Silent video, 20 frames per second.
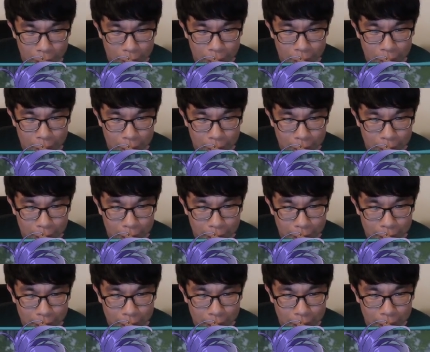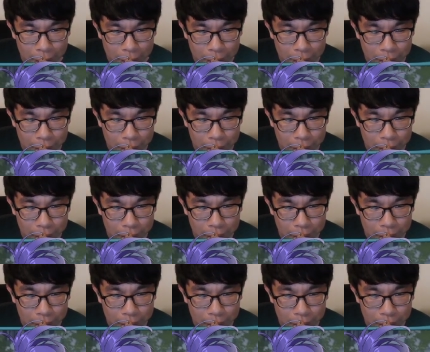
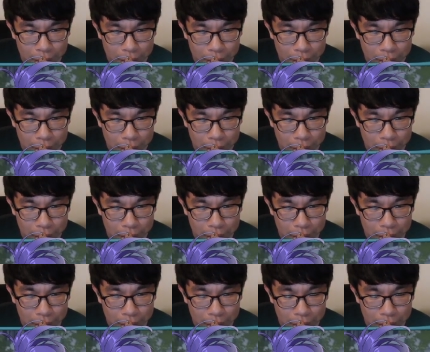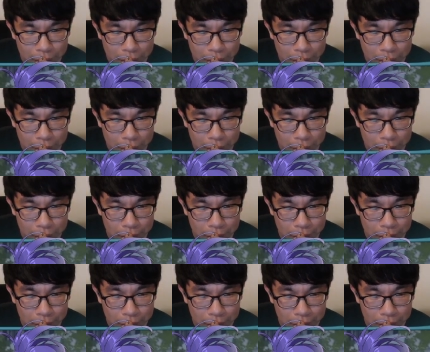
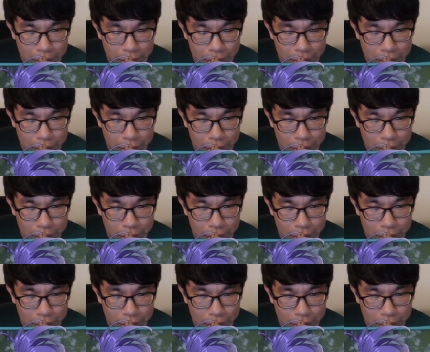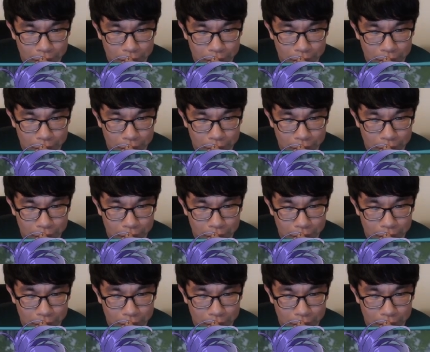No one is speaking in this clip.